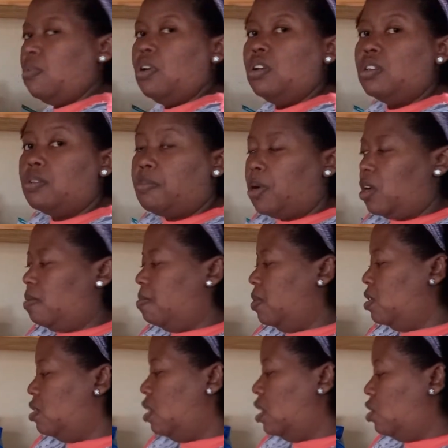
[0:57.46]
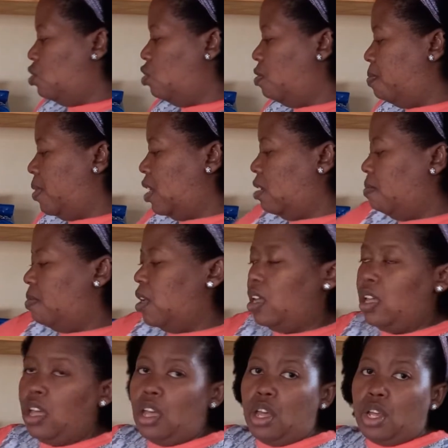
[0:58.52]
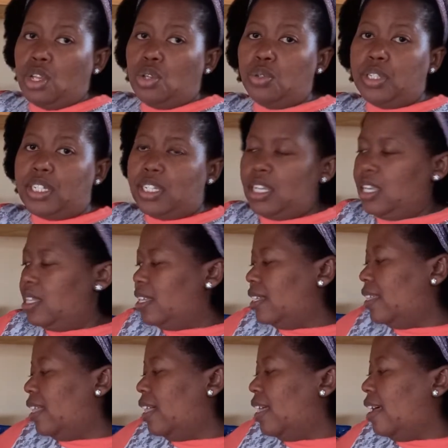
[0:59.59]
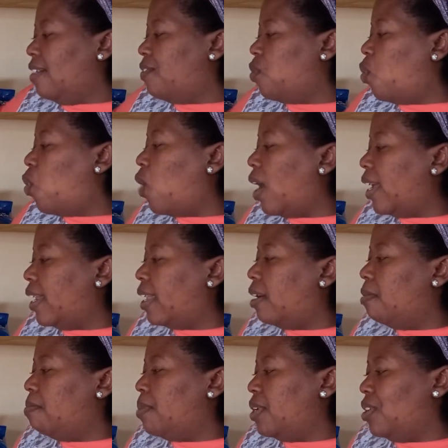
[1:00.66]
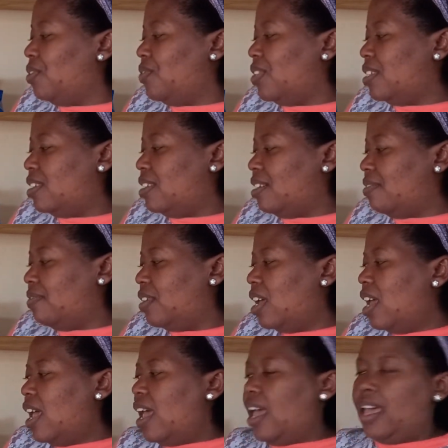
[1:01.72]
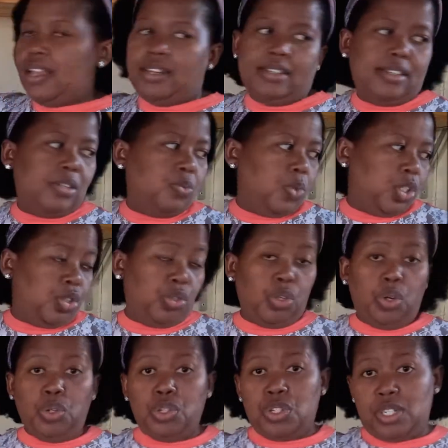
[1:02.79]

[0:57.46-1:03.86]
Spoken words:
department at your Pick n Pay, you'll see that they'll have quite a bit of stuff. And what you'll also